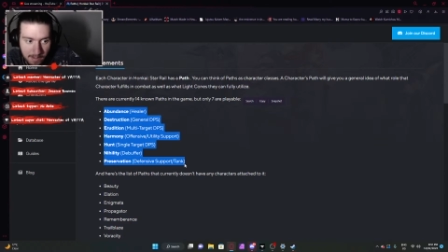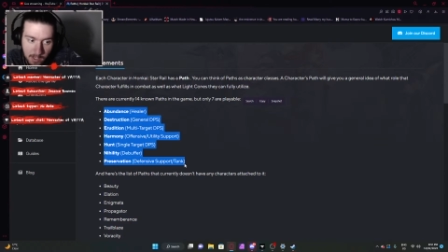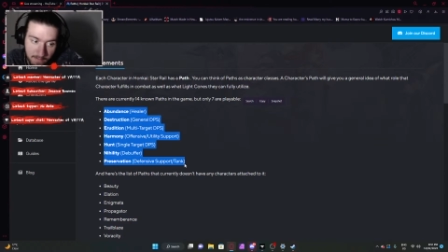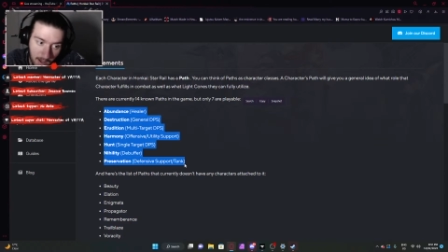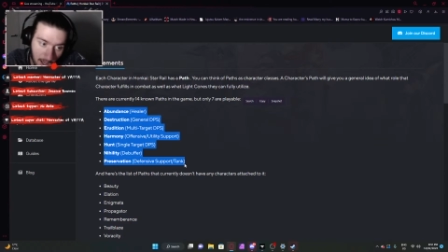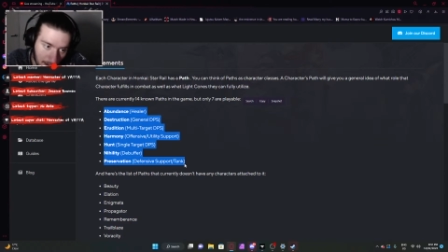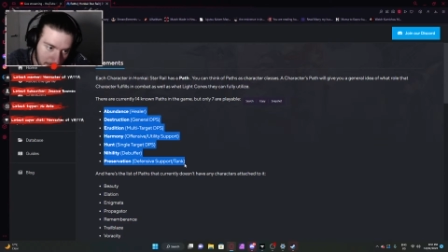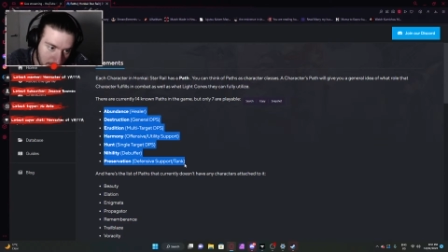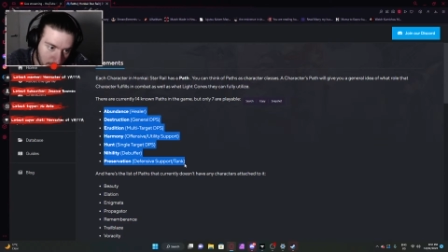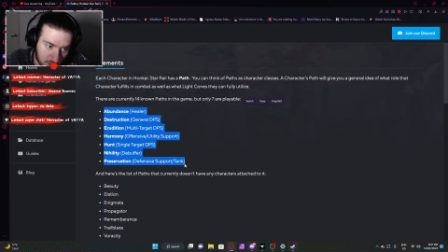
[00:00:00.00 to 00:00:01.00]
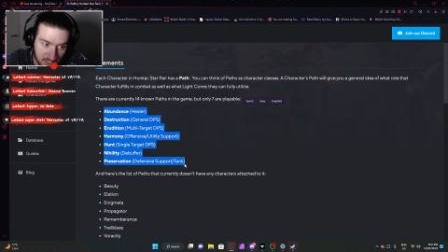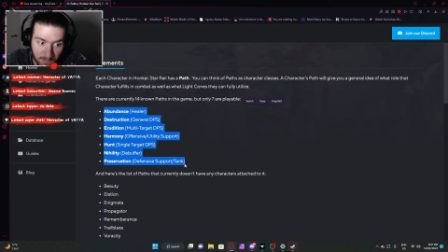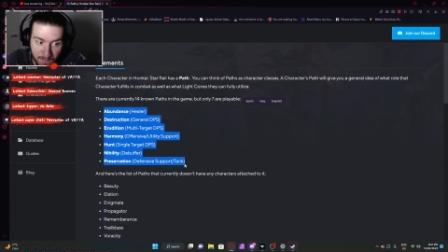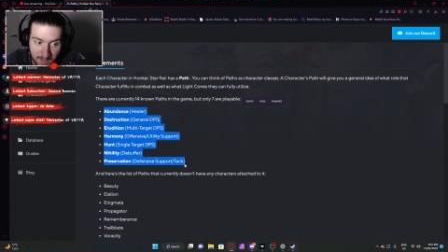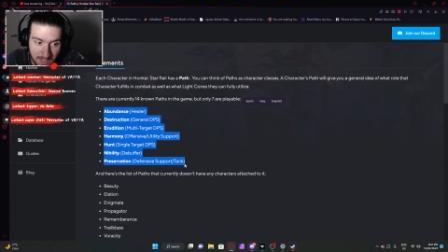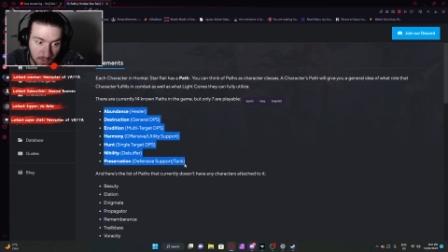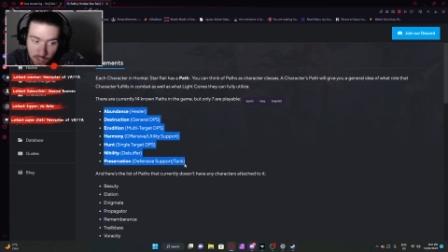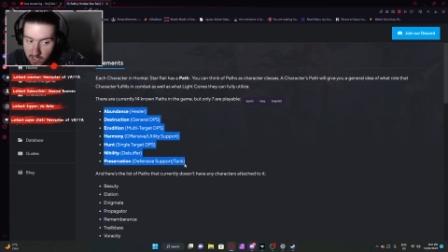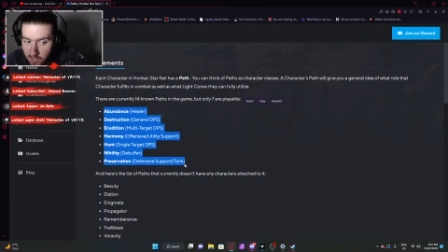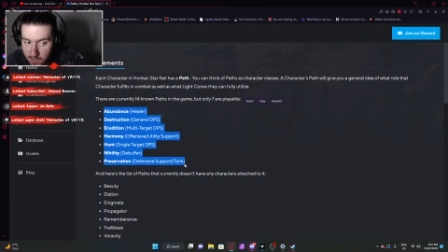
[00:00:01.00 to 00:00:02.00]
then you have Harmony, which is offensive
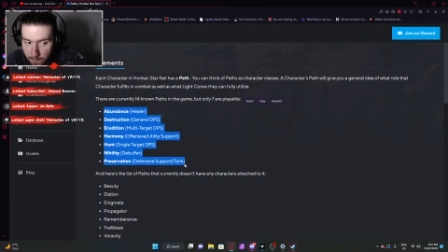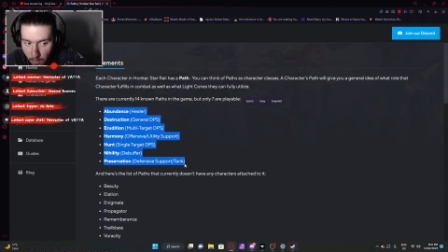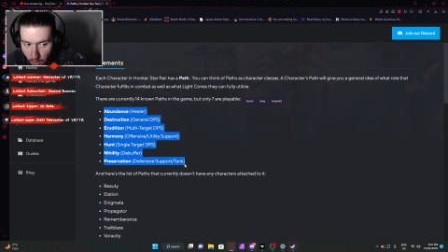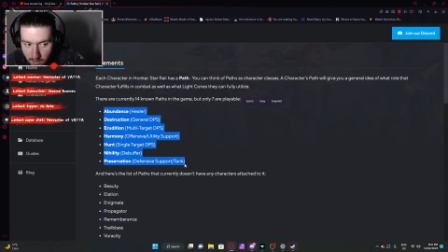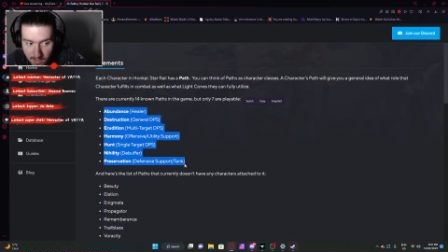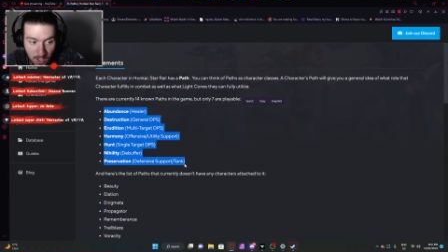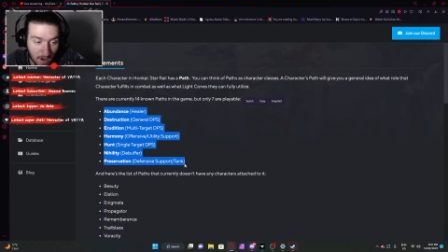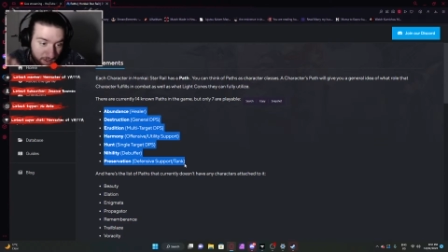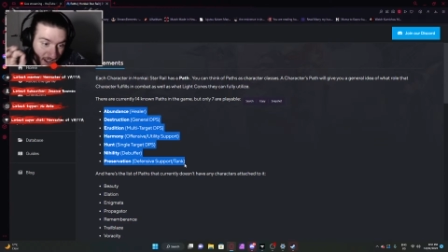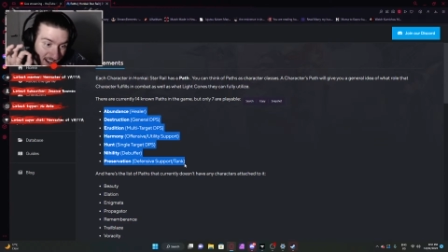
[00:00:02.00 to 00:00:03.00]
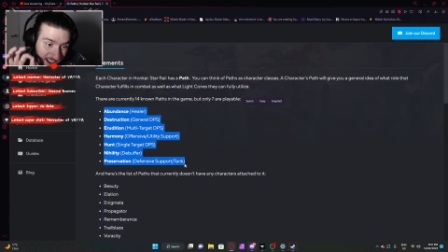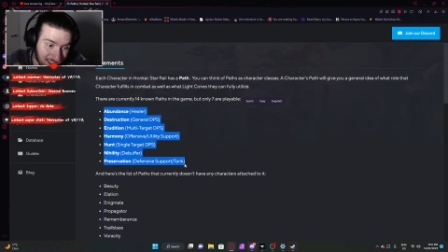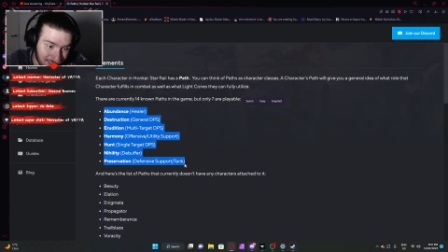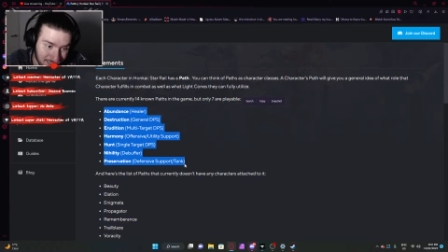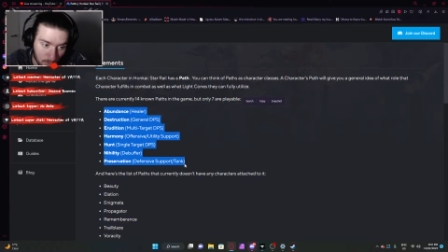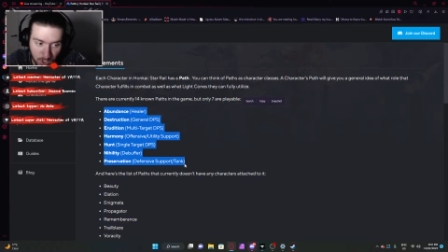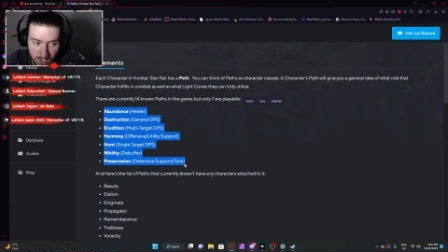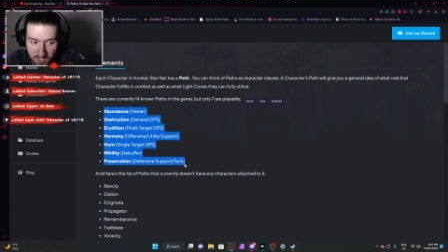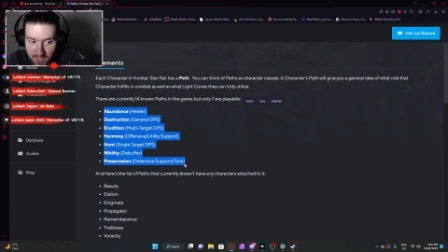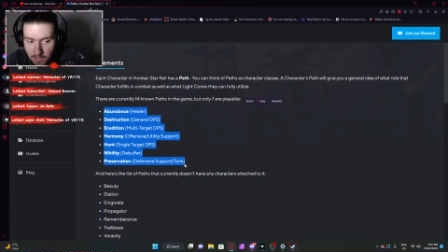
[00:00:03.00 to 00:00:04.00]
utility support. Then you have a Hunt, which
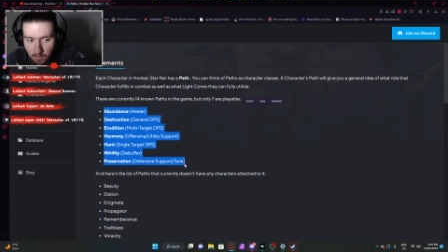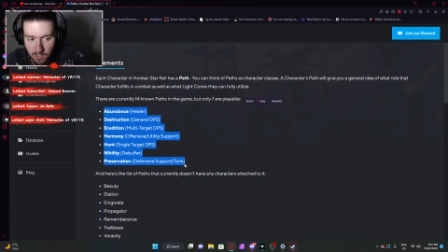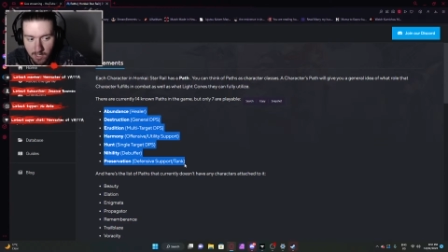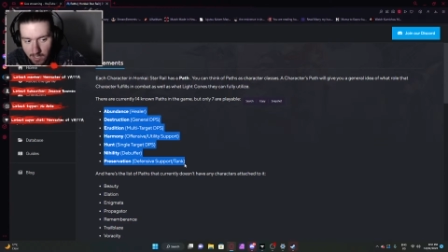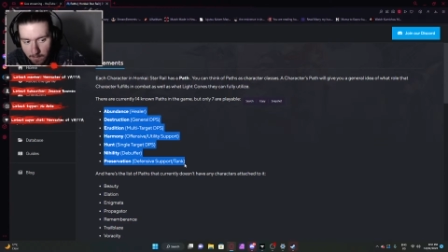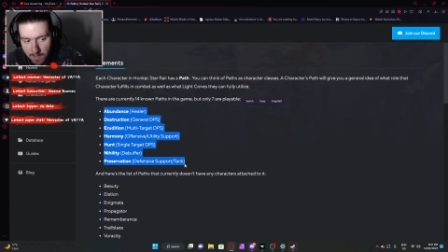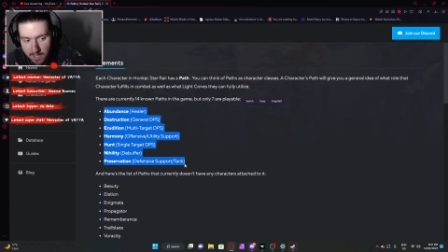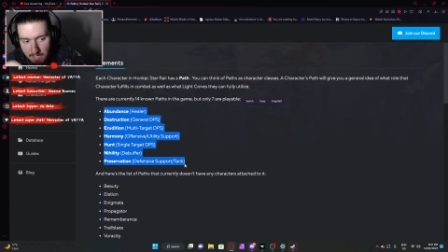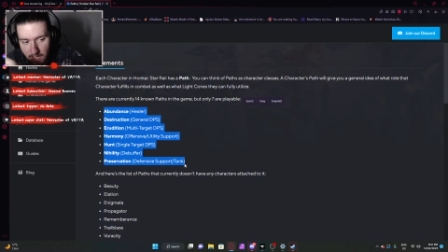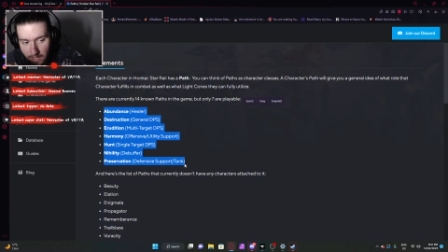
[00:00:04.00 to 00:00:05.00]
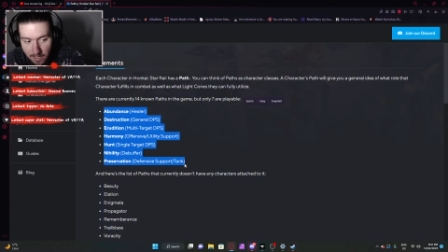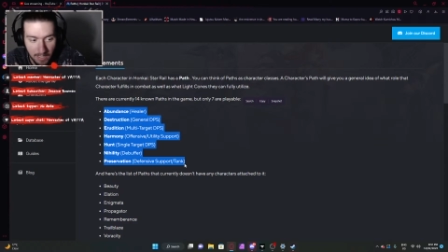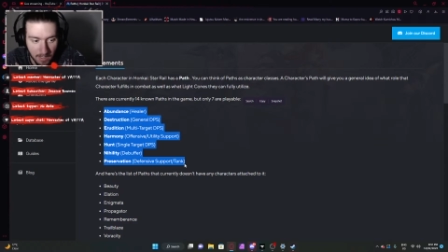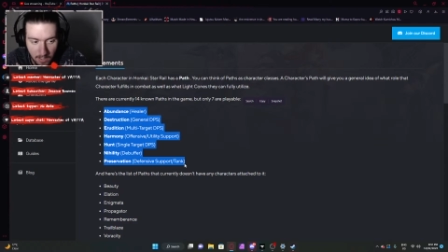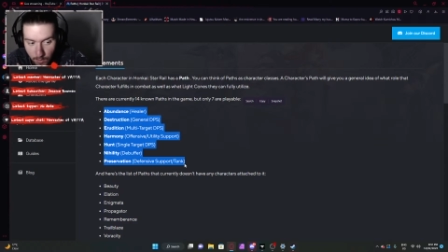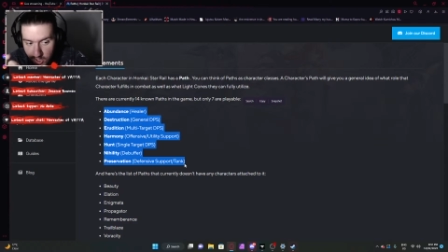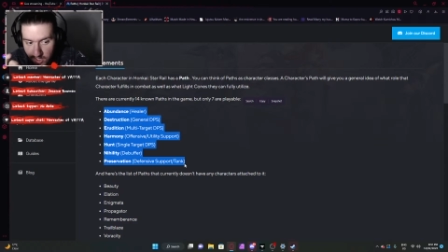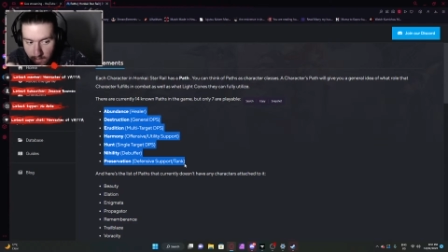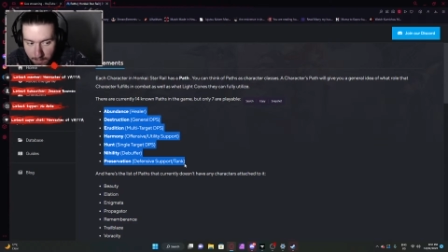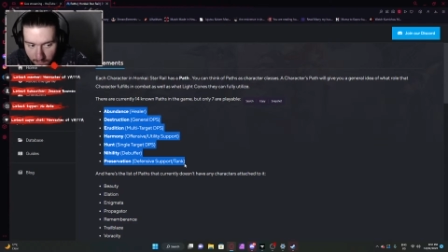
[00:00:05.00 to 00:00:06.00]
is a single target DPS, Nihility, which is
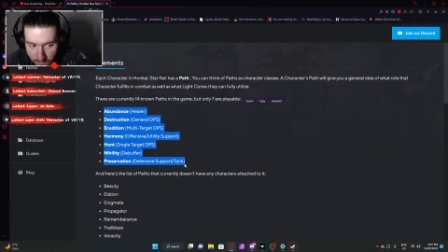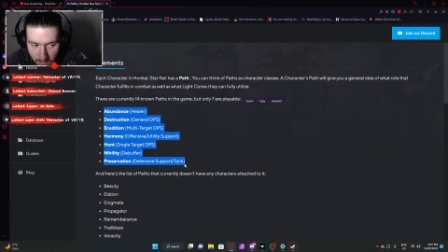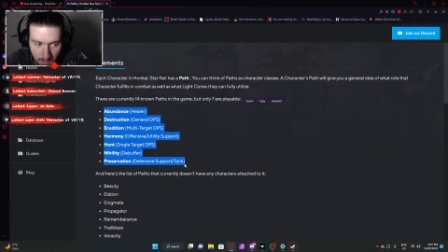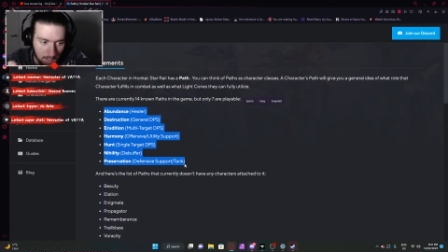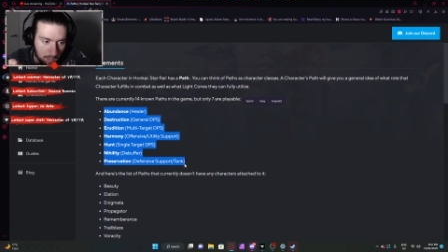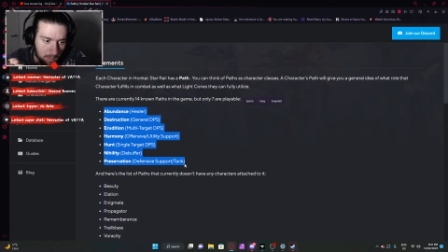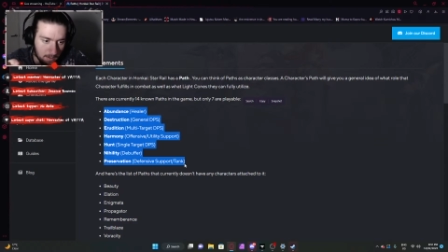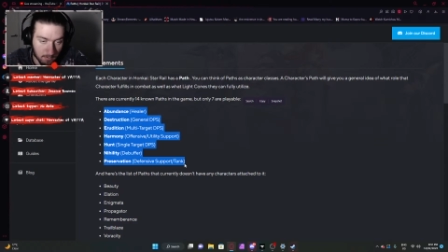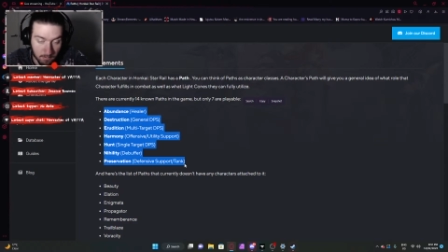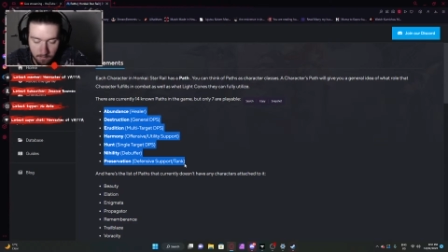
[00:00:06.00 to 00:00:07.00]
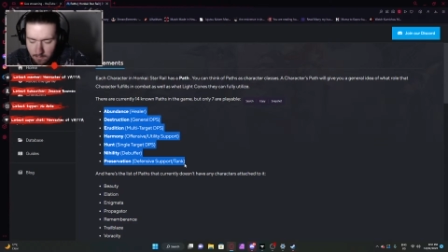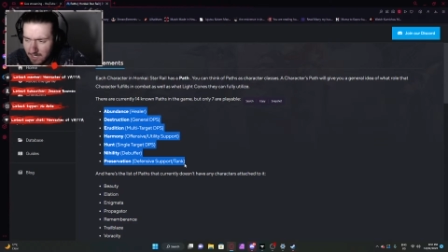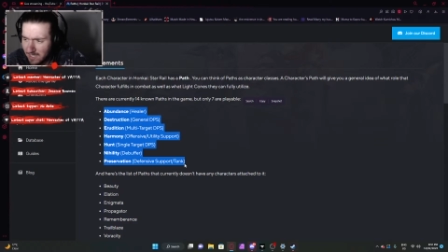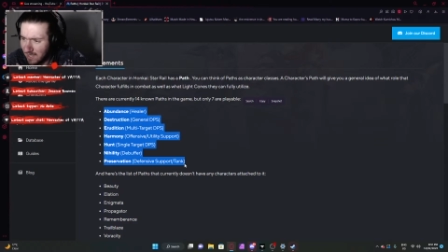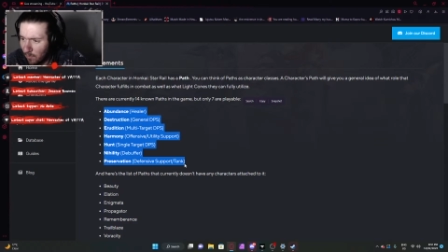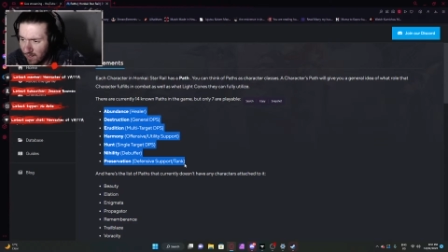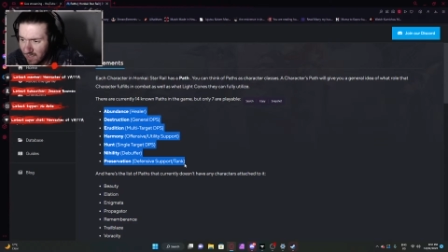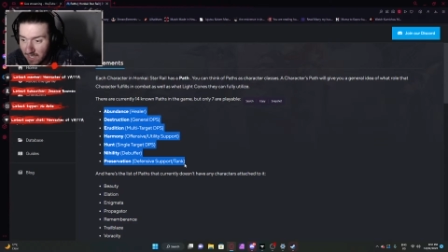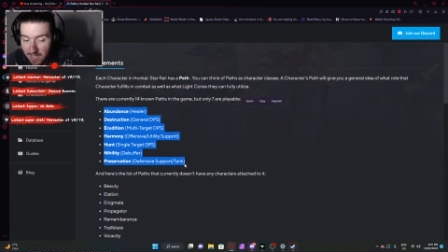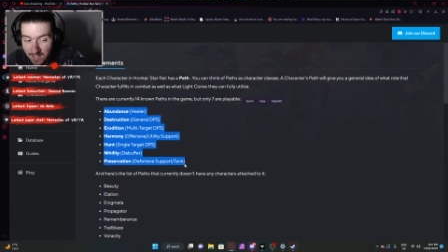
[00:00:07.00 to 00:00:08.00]
a debuffer. I said that
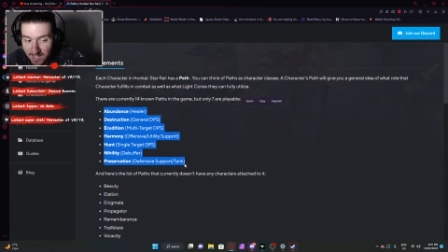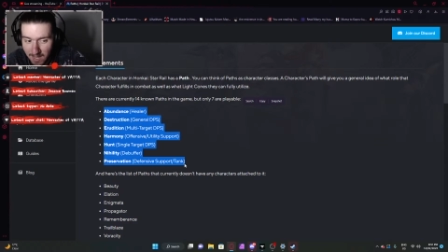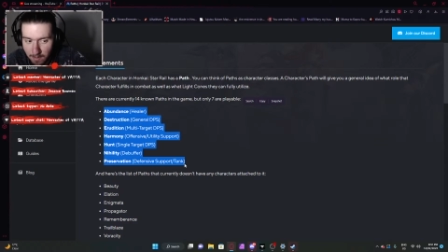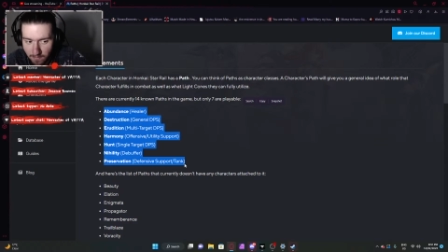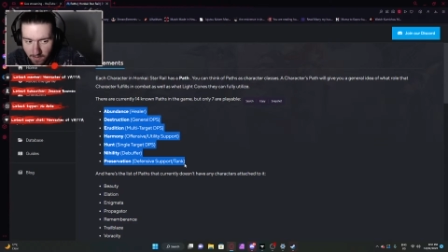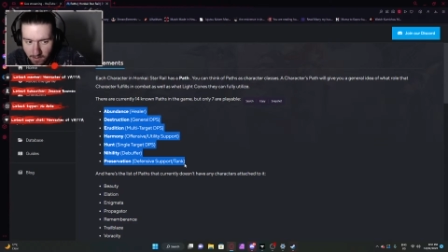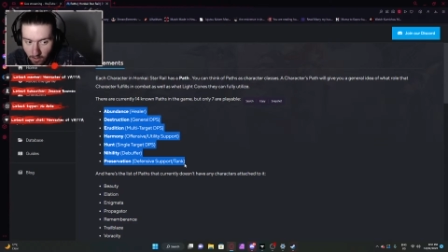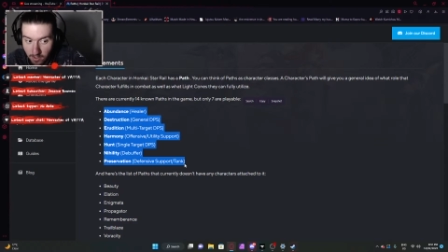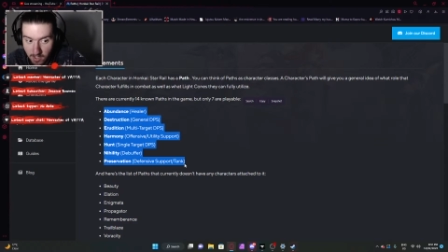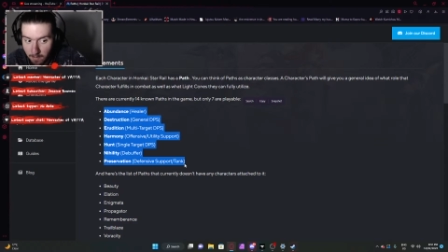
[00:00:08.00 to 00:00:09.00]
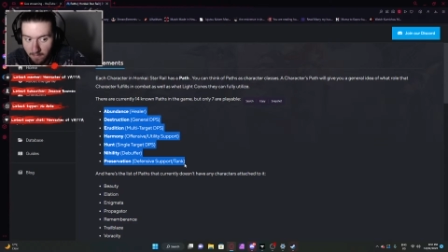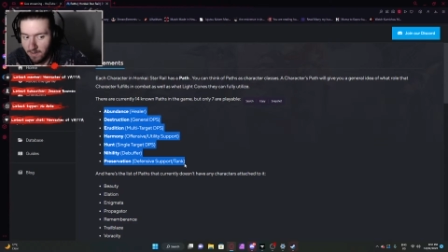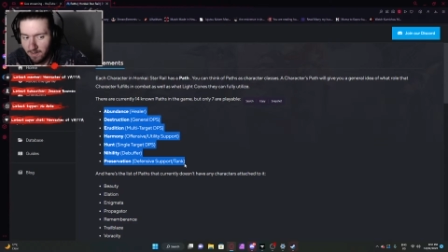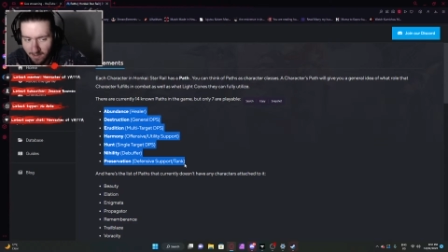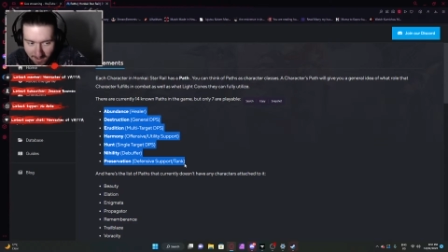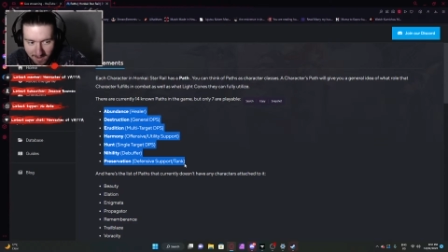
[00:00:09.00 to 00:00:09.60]
weirdly, debuffer, not debuffer.